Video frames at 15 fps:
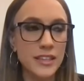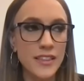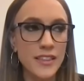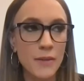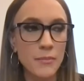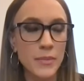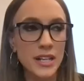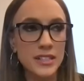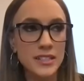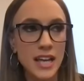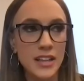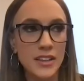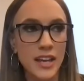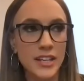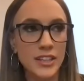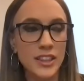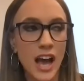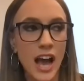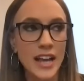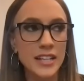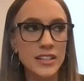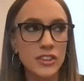then that means that like
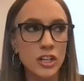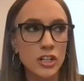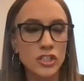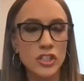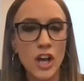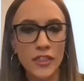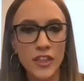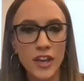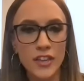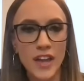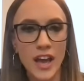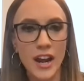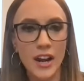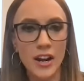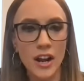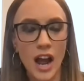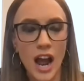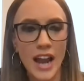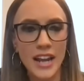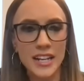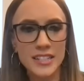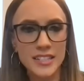I there's nothing that
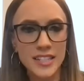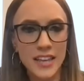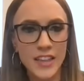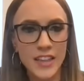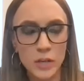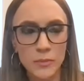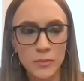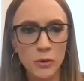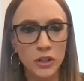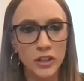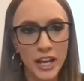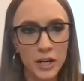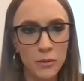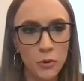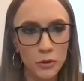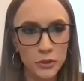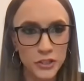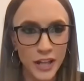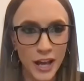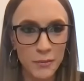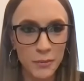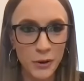I can say that could be relatable
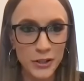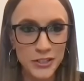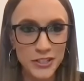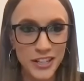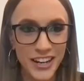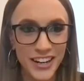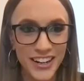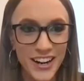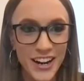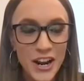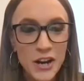to that person,